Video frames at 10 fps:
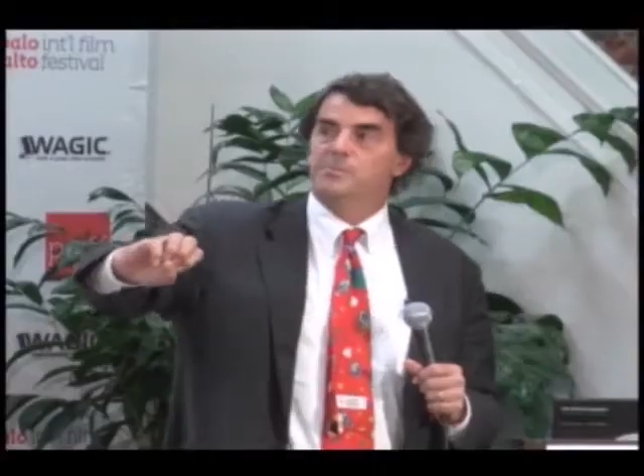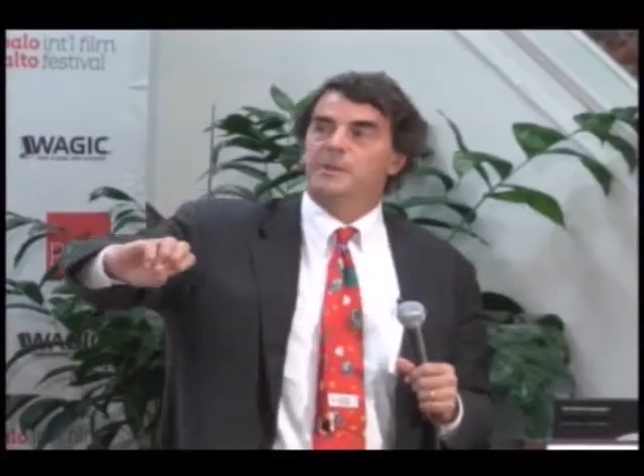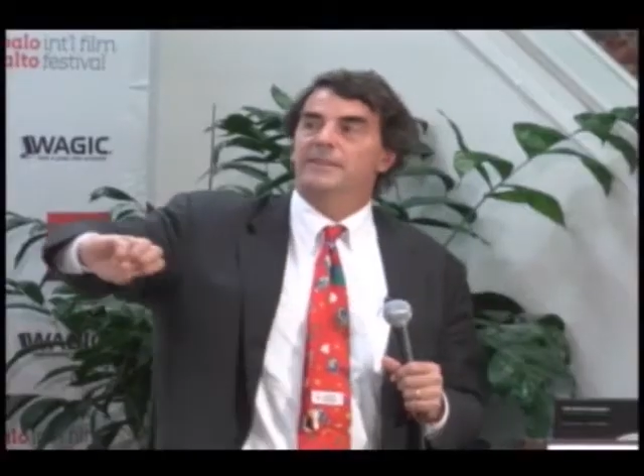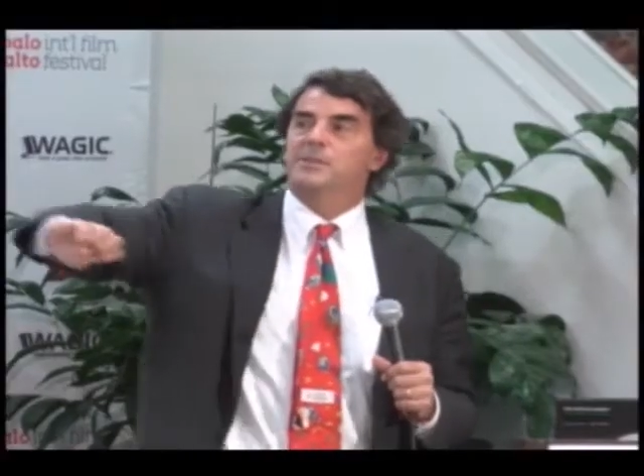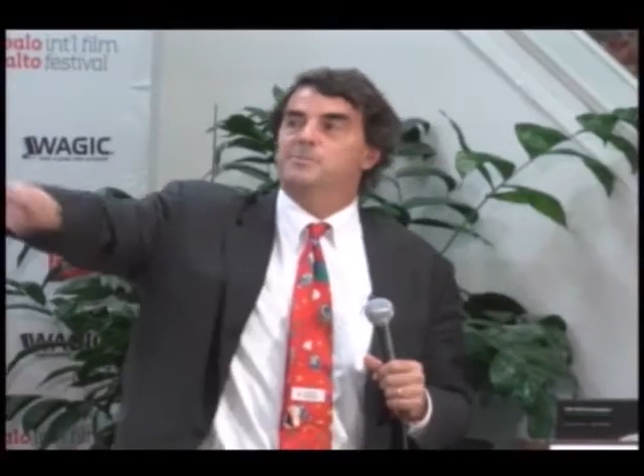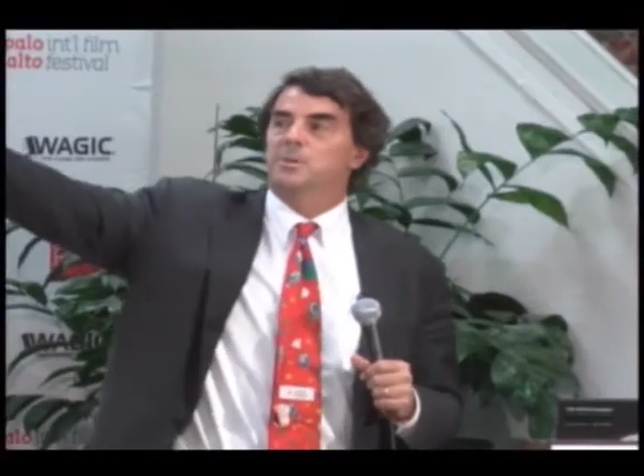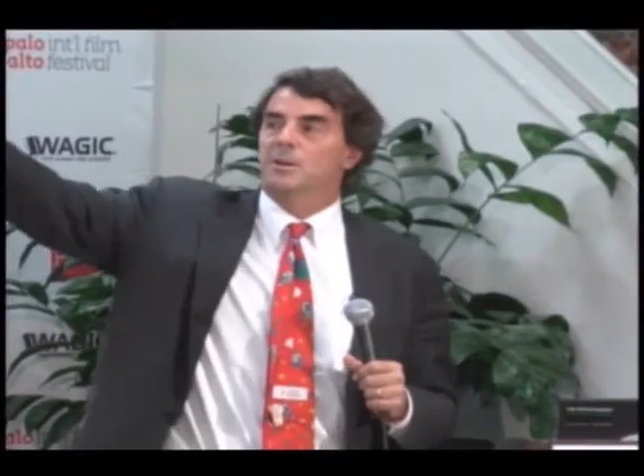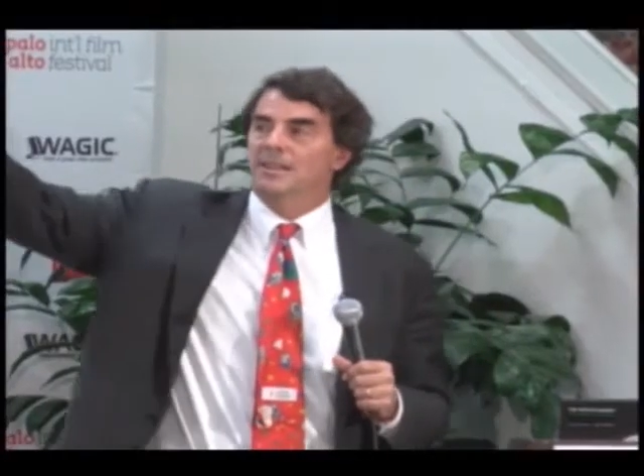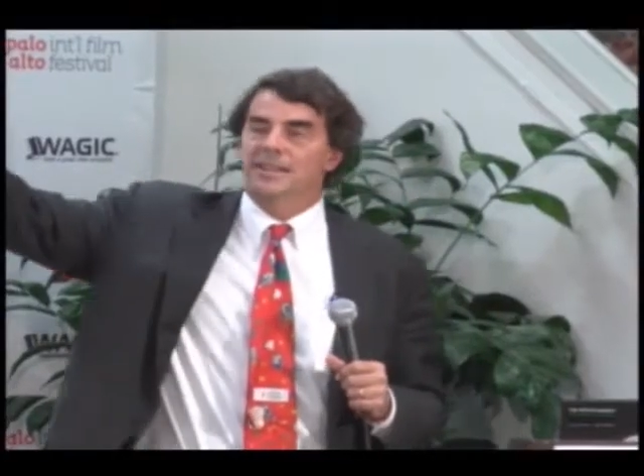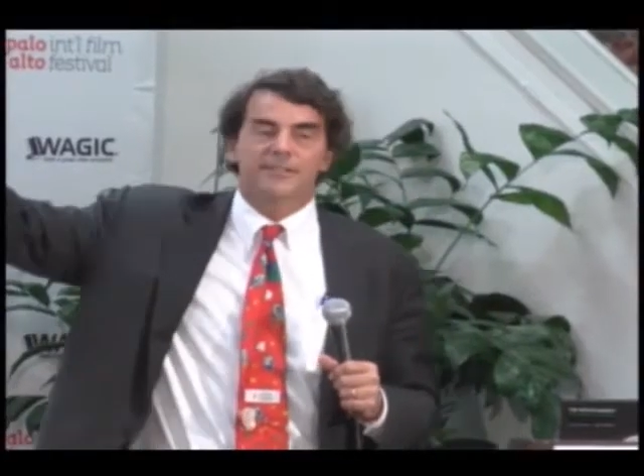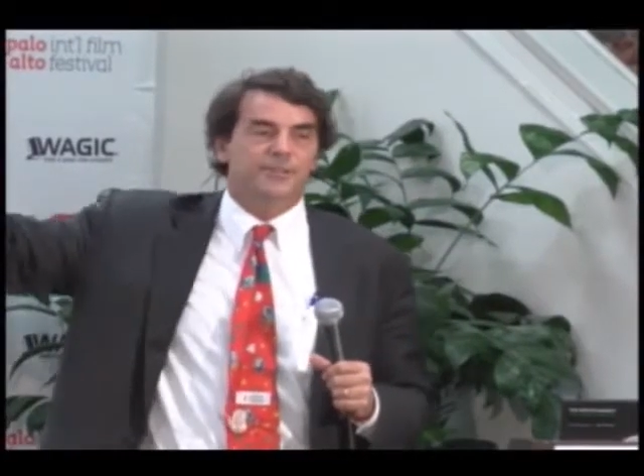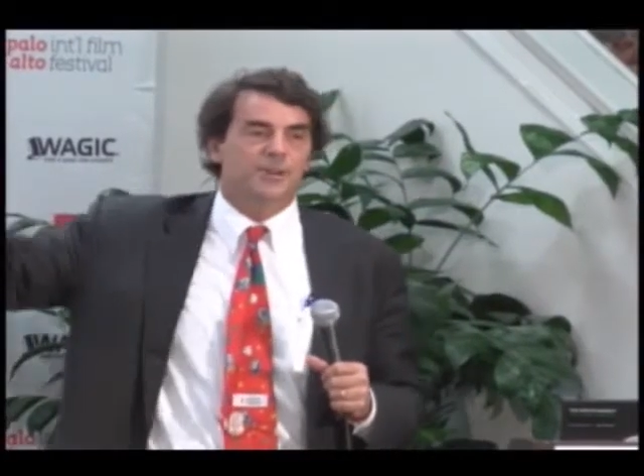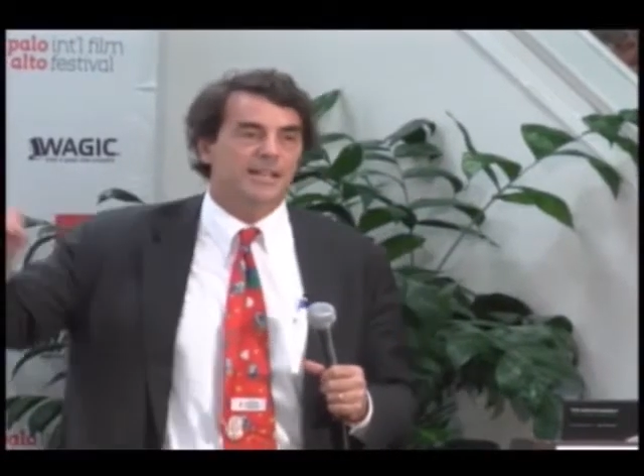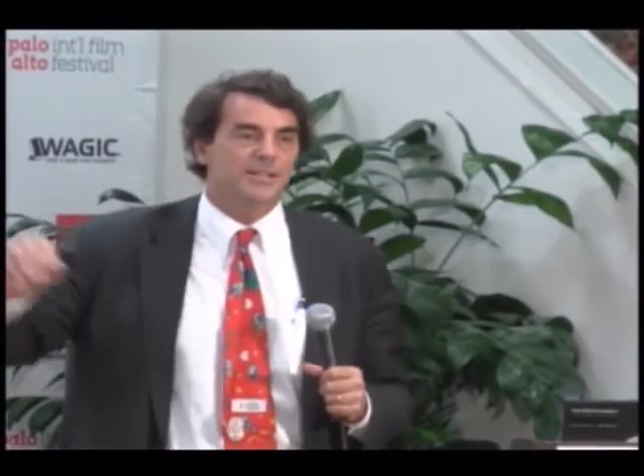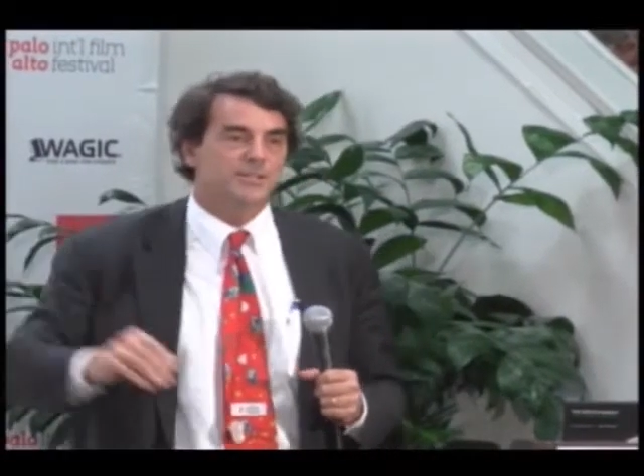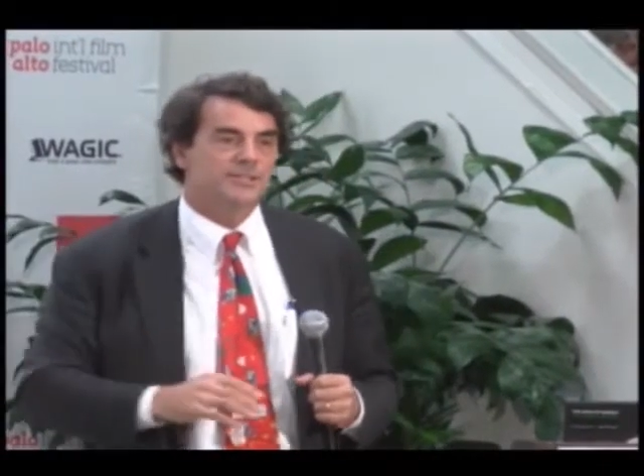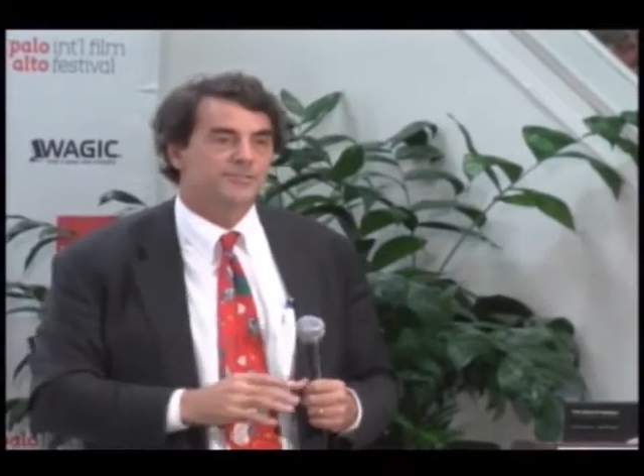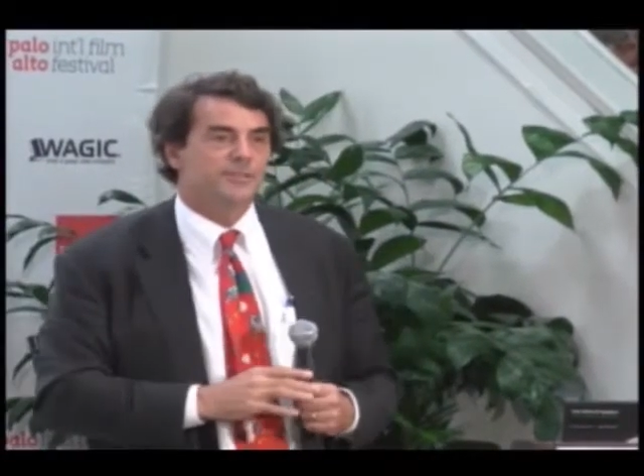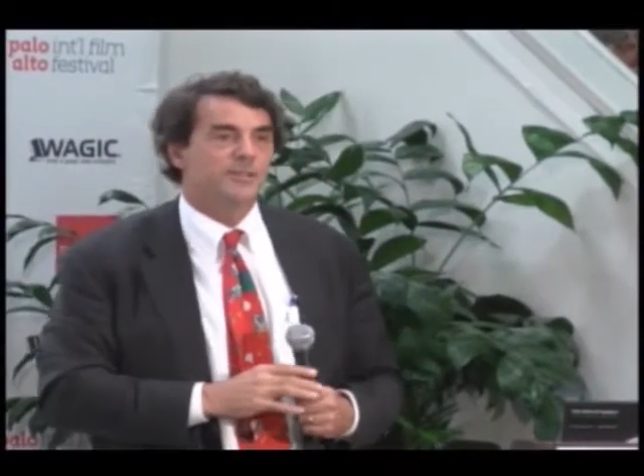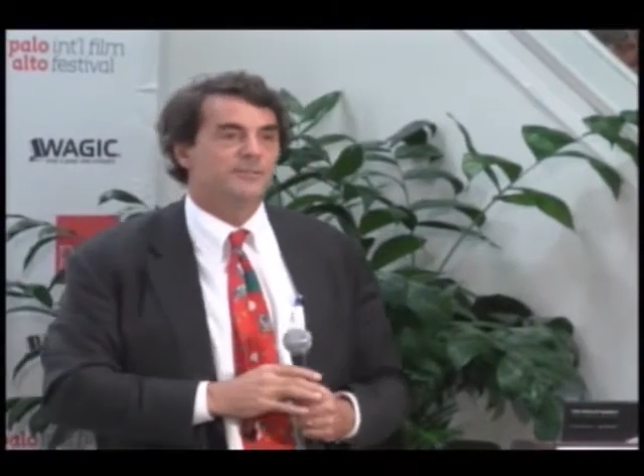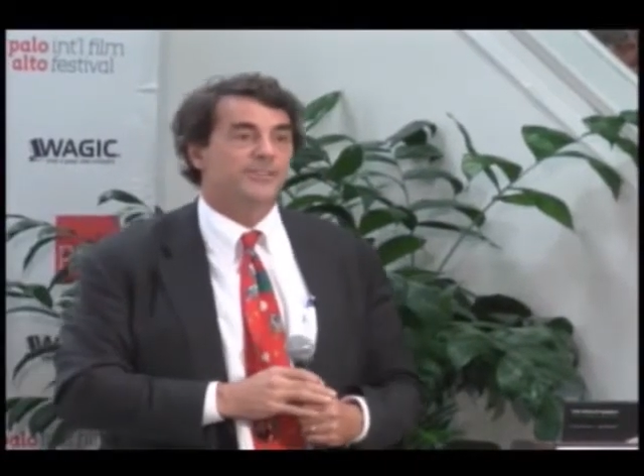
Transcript: been this proliferation of film